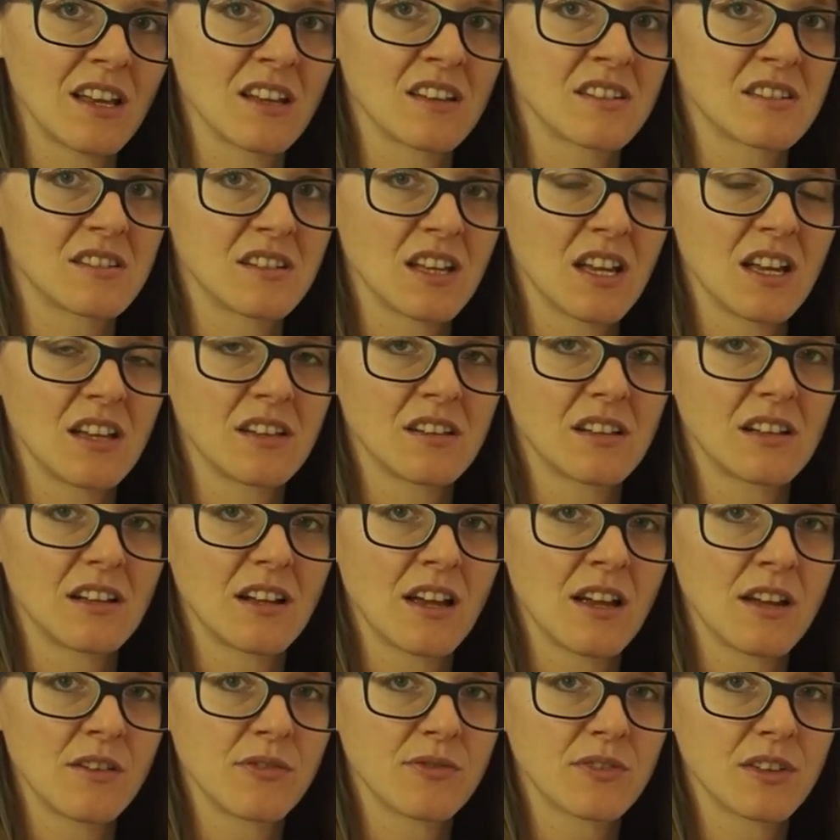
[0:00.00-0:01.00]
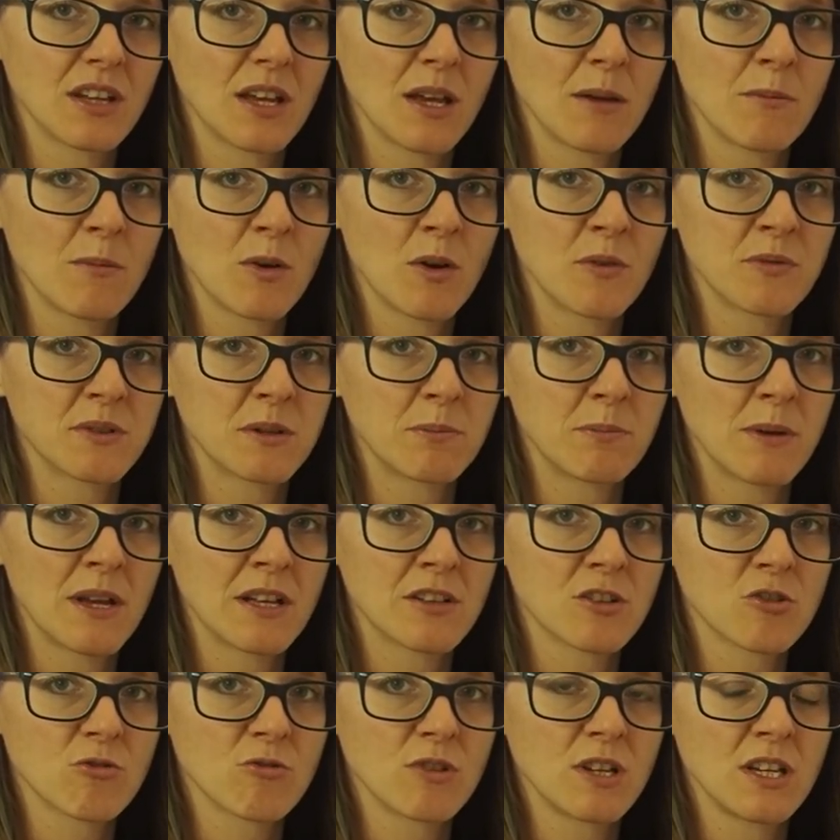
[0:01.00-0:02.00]
extend the lifetime of the
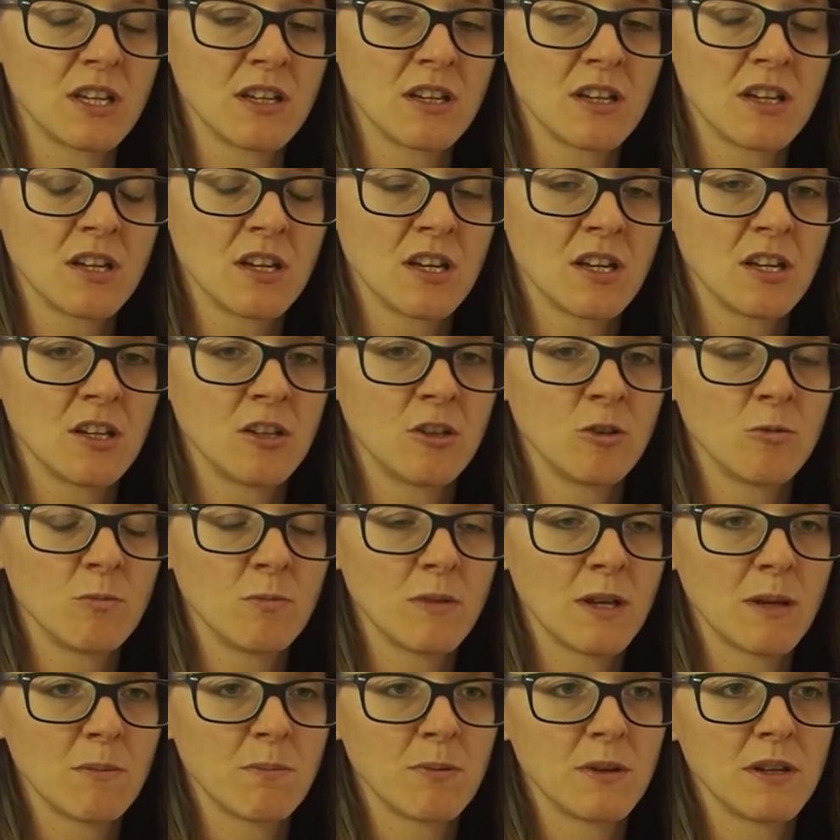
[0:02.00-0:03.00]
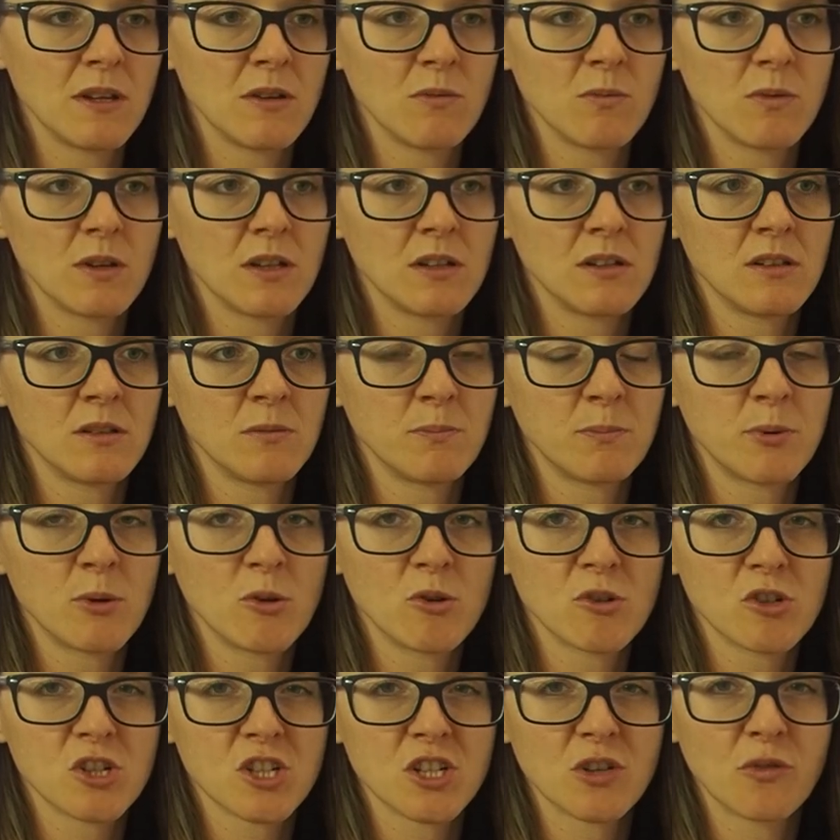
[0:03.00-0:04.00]
battery. You maybe will
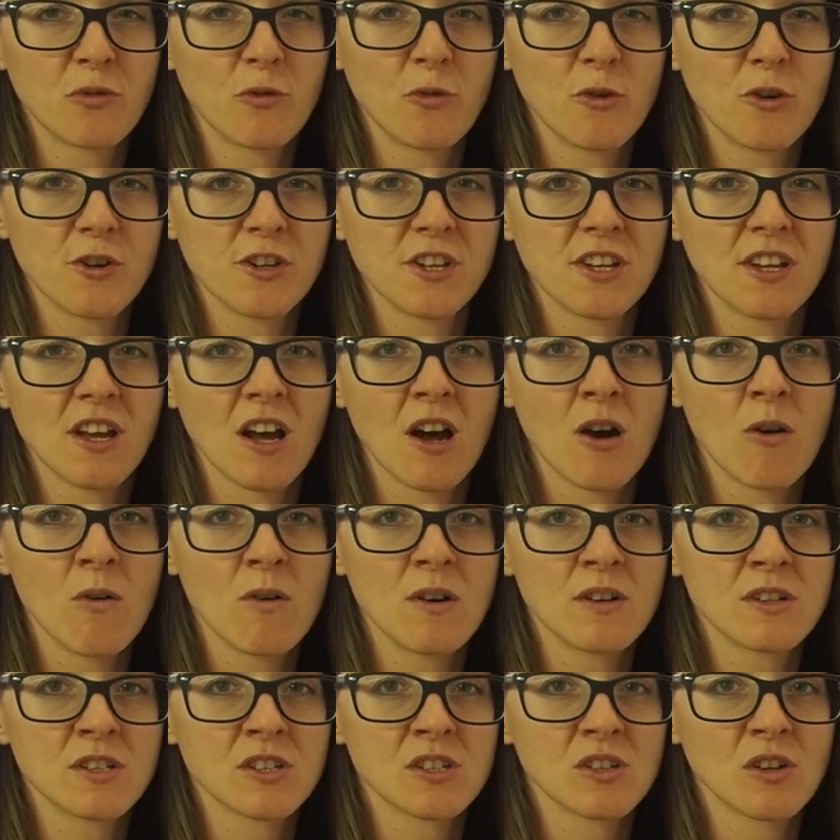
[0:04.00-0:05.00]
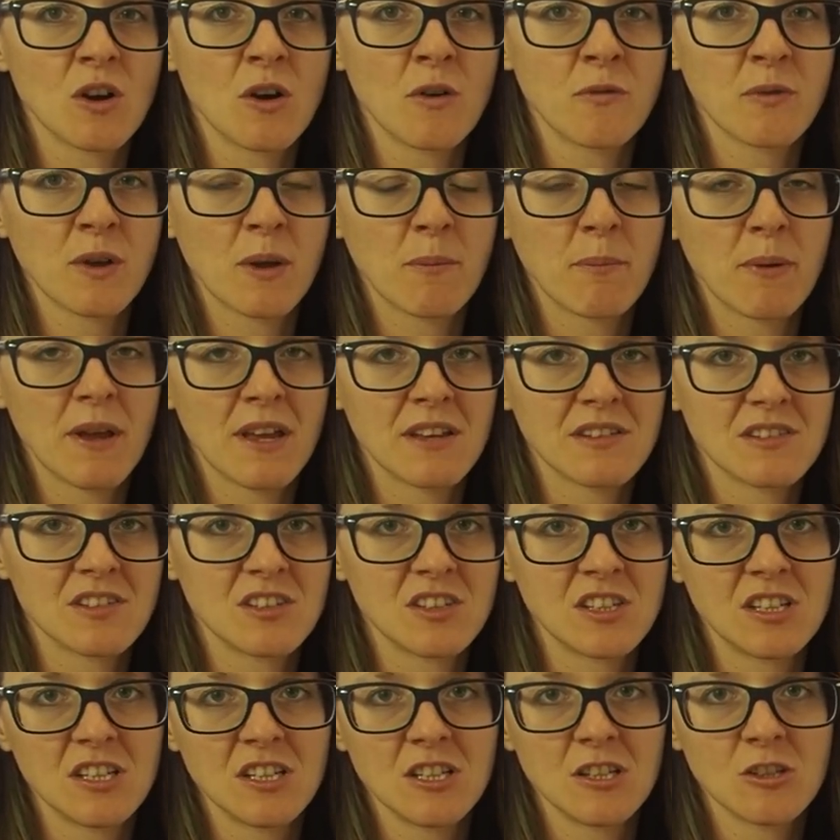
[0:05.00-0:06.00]
push the 30 hours of
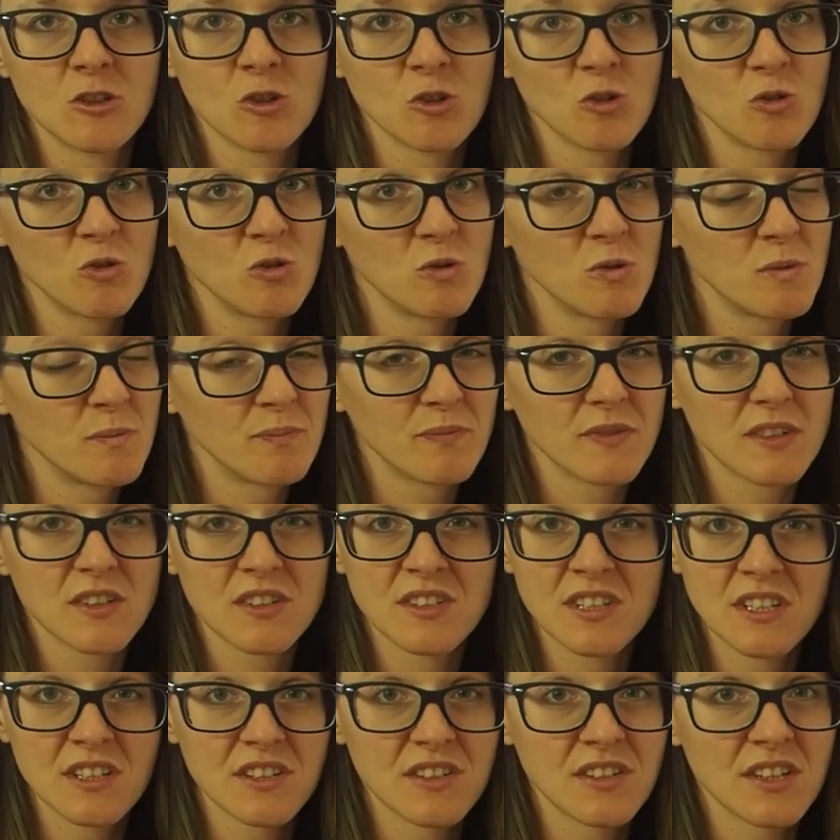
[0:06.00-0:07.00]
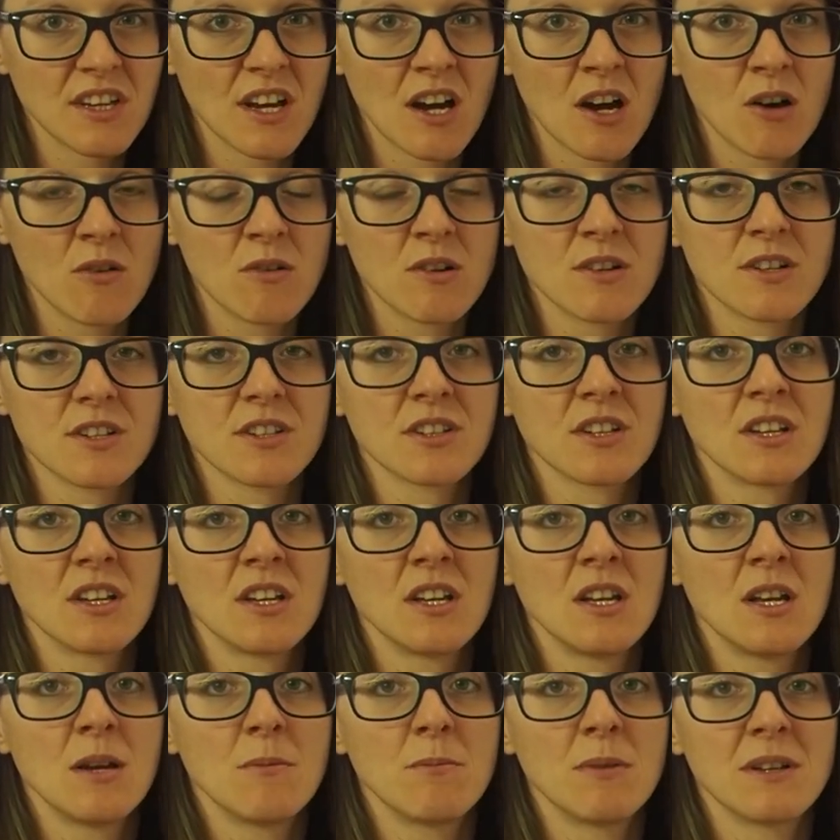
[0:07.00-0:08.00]
capacity to 60 hours,
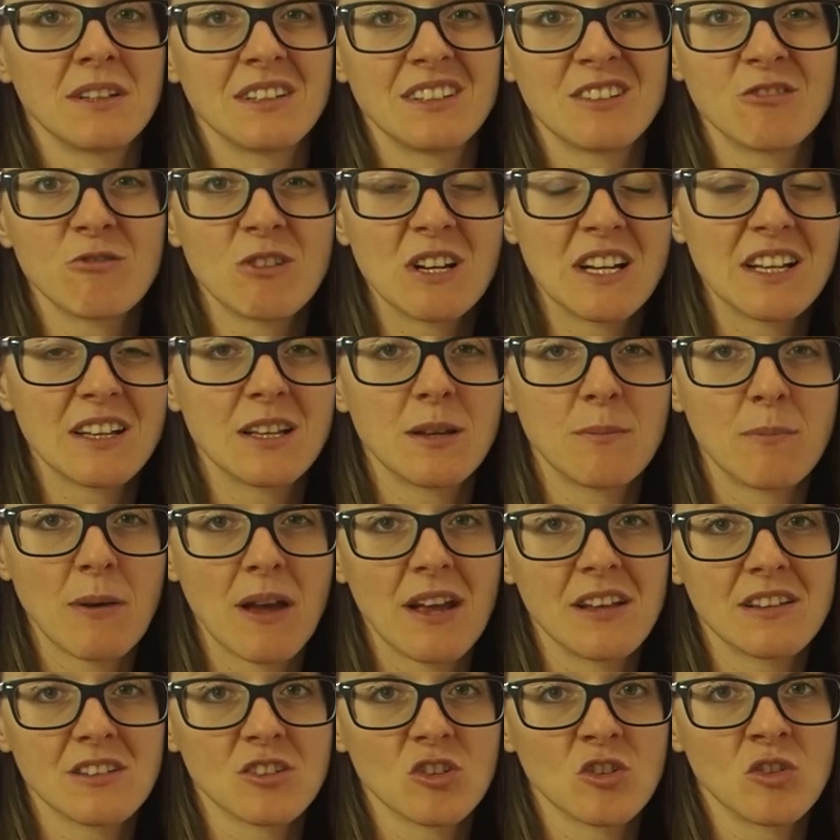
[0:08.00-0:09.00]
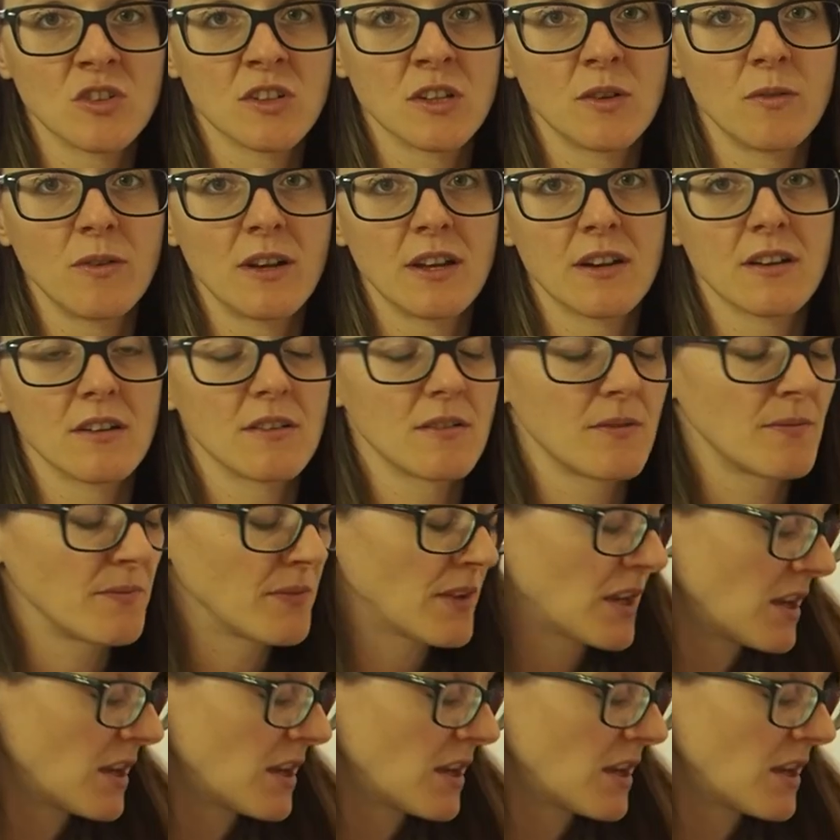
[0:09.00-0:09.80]
but it really depends on the weather.